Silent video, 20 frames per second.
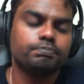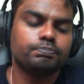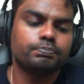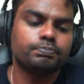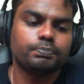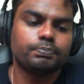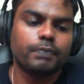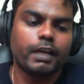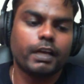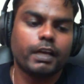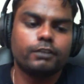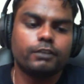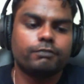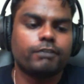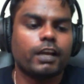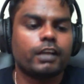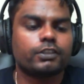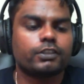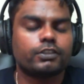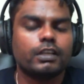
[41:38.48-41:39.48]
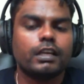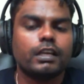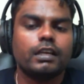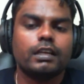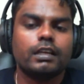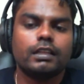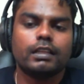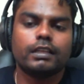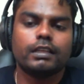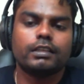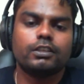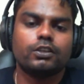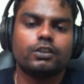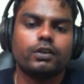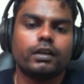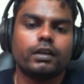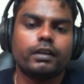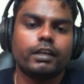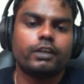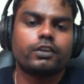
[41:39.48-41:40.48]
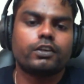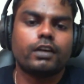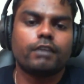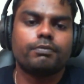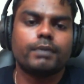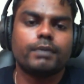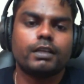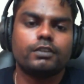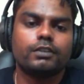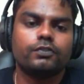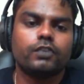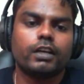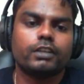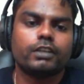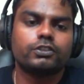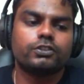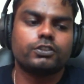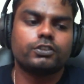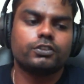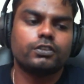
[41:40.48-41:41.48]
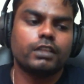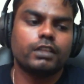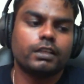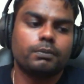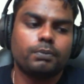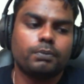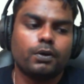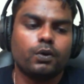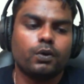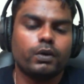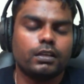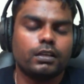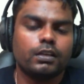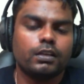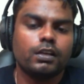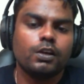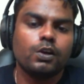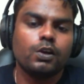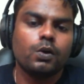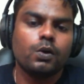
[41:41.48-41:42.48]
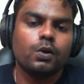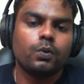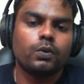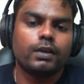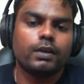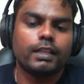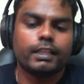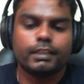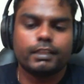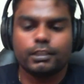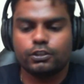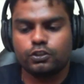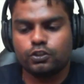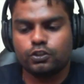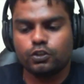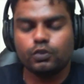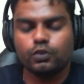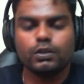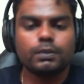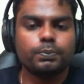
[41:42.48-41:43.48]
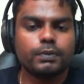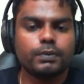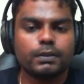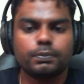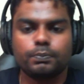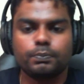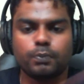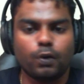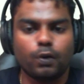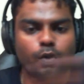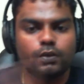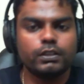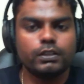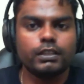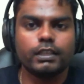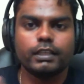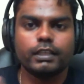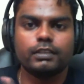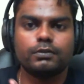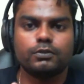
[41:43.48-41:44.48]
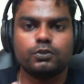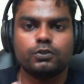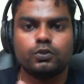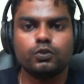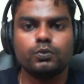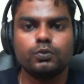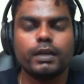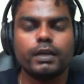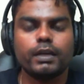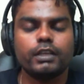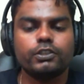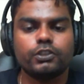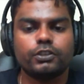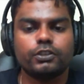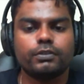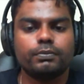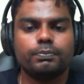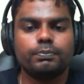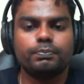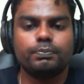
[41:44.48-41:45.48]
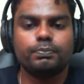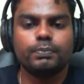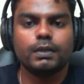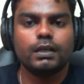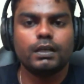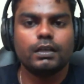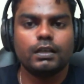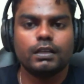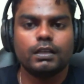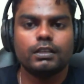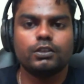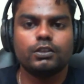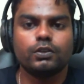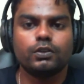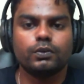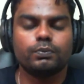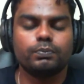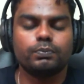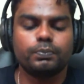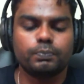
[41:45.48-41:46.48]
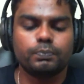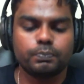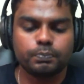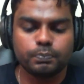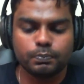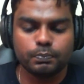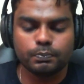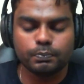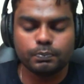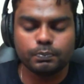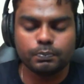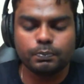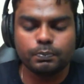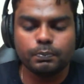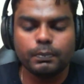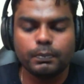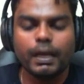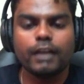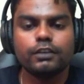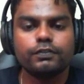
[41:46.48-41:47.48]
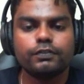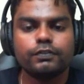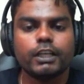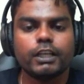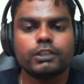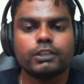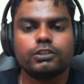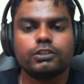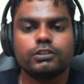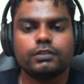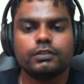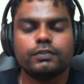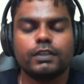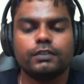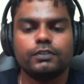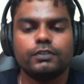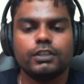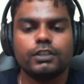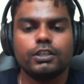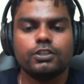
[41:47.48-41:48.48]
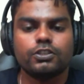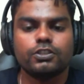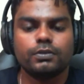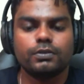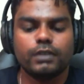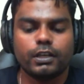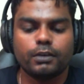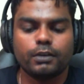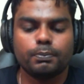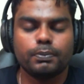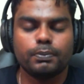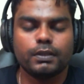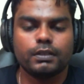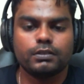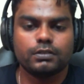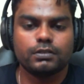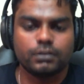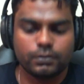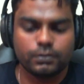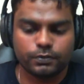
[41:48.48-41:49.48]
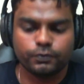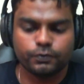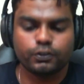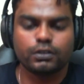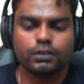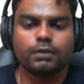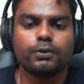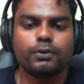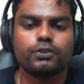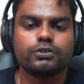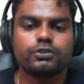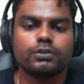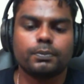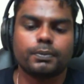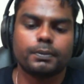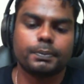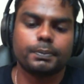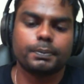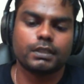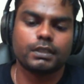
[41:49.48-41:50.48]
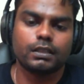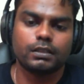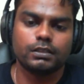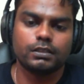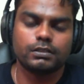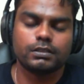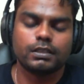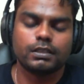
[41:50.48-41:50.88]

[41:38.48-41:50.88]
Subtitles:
manufacturer, like an aircraft manufacturer like Boeing, where like there's only like two major, you know, manufacturers of aviation airplanes for commercial purpose at least,